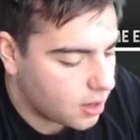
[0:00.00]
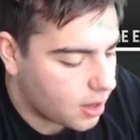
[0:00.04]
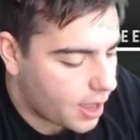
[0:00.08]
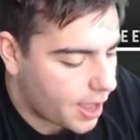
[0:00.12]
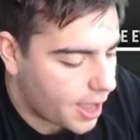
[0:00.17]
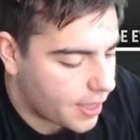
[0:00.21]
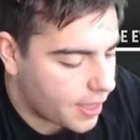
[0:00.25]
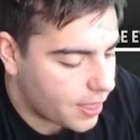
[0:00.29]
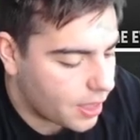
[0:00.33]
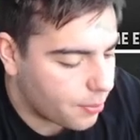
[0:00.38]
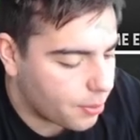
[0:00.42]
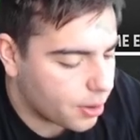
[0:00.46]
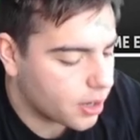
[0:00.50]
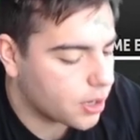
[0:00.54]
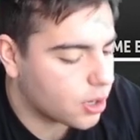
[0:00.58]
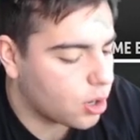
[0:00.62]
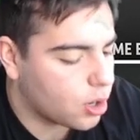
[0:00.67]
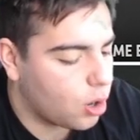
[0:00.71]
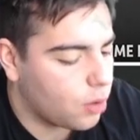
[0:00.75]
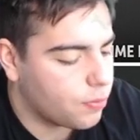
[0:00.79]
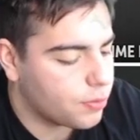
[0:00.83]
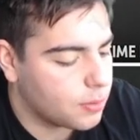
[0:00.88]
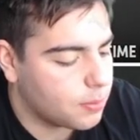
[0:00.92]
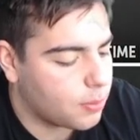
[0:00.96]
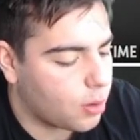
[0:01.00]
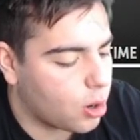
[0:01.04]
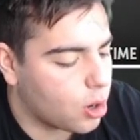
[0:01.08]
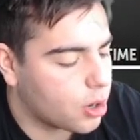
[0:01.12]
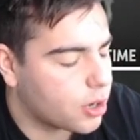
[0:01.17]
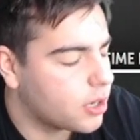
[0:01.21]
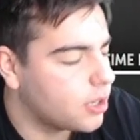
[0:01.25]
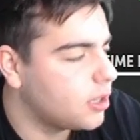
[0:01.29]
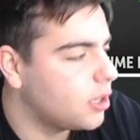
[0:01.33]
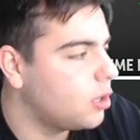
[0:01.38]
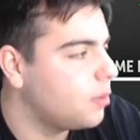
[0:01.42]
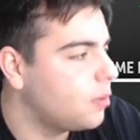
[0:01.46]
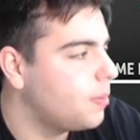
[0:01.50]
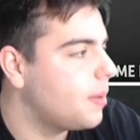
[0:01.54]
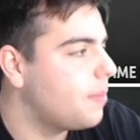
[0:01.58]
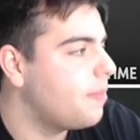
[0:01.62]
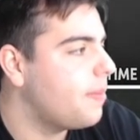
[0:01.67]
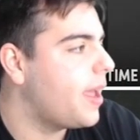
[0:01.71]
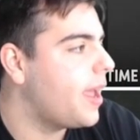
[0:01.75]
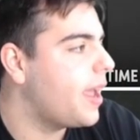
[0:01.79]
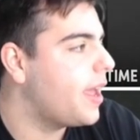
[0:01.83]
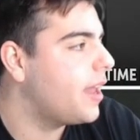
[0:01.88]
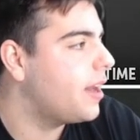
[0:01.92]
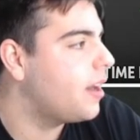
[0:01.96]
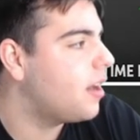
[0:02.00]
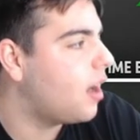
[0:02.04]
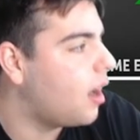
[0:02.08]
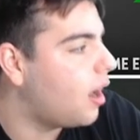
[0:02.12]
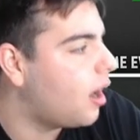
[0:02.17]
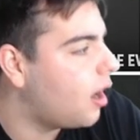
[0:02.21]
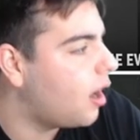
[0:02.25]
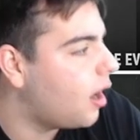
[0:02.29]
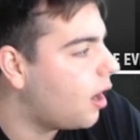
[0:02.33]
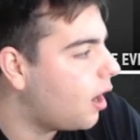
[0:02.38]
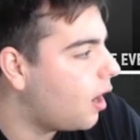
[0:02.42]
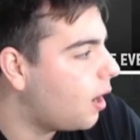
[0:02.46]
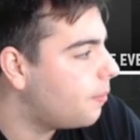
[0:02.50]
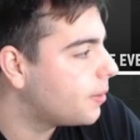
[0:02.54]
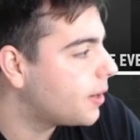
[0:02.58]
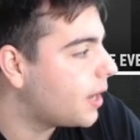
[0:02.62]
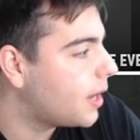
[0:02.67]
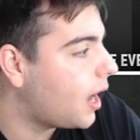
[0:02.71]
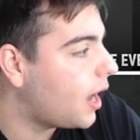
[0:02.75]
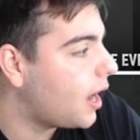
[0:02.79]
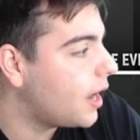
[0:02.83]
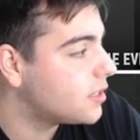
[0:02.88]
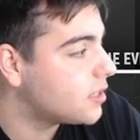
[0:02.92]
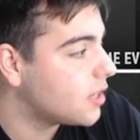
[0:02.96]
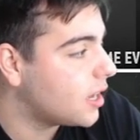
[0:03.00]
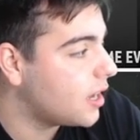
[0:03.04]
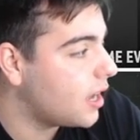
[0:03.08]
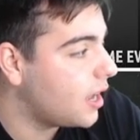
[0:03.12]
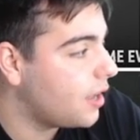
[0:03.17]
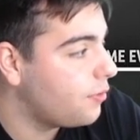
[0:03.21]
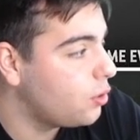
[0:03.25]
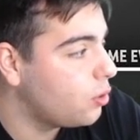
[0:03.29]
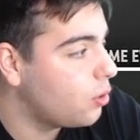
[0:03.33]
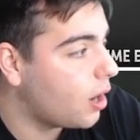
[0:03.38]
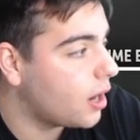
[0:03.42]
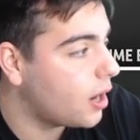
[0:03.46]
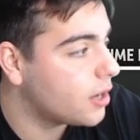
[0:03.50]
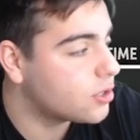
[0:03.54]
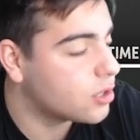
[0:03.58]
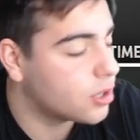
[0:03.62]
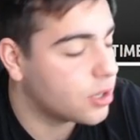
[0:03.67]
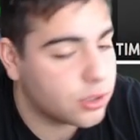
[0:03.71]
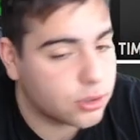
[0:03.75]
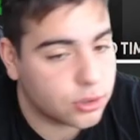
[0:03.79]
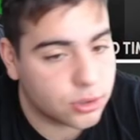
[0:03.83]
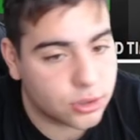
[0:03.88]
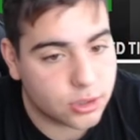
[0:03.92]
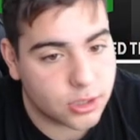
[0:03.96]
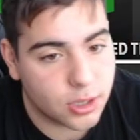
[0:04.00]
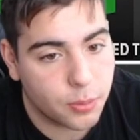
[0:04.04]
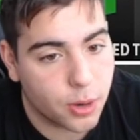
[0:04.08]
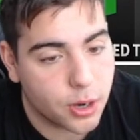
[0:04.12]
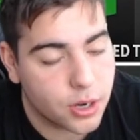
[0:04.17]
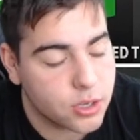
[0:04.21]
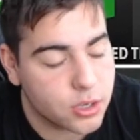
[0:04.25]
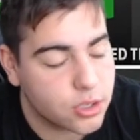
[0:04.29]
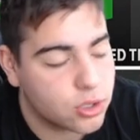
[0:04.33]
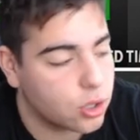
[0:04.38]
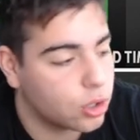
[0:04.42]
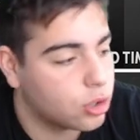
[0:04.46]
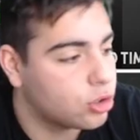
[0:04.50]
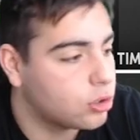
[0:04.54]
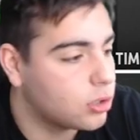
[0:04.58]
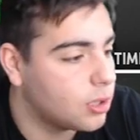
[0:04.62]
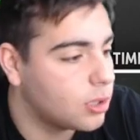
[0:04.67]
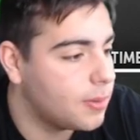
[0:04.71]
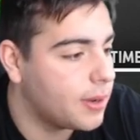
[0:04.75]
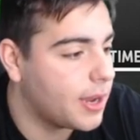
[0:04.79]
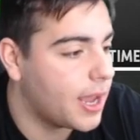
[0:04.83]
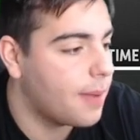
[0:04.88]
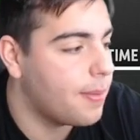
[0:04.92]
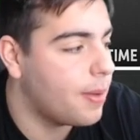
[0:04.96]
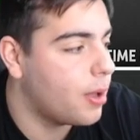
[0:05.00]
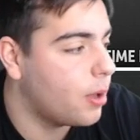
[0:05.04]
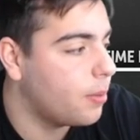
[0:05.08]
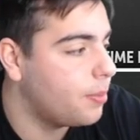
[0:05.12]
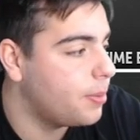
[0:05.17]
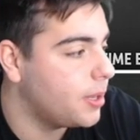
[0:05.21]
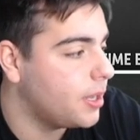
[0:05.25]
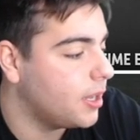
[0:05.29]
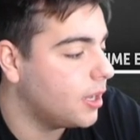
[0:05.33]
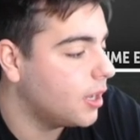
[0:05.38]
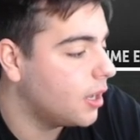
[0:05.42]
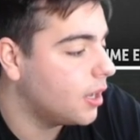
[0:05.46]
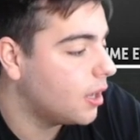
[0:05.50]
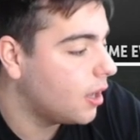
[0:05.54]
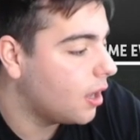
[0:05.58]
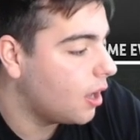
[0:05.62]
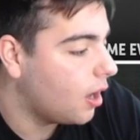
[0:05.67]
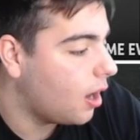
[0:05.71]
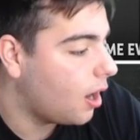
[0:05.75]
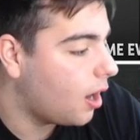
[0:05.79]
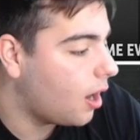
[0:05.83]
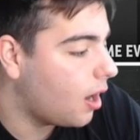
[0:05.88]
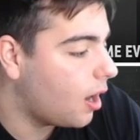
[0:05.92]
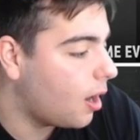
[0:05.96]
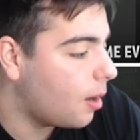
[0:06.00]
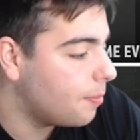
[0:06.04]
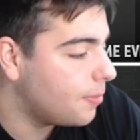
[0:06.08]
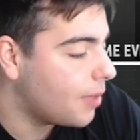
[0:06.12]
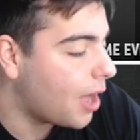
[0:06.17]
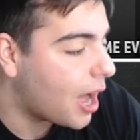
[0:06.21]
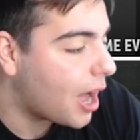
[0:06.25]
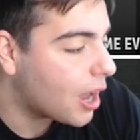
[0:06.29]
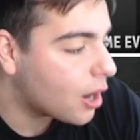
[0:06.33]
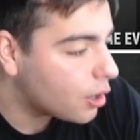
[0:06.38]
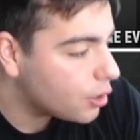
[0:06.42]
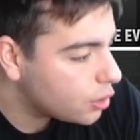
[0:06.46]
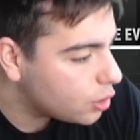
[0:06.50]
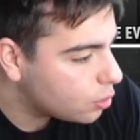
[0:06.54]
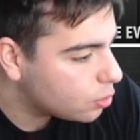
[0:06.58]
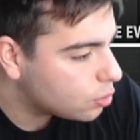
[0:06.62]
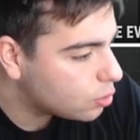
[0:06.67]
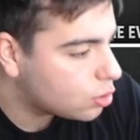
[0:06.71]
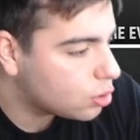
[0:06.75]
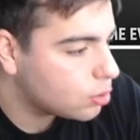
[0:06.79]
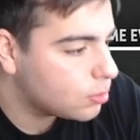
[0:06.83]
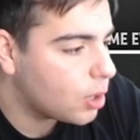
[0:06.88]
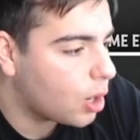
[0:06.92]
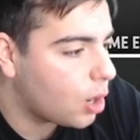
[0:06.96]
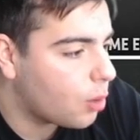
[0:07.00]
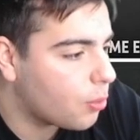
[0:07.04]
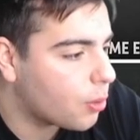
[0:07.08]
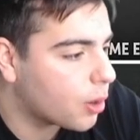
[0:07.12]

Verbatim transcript: And then we're going to go over the market a little bit, man. Um, guys, if you guys are interested, we're going to start streaming M L B. Um, not on YouTube, though.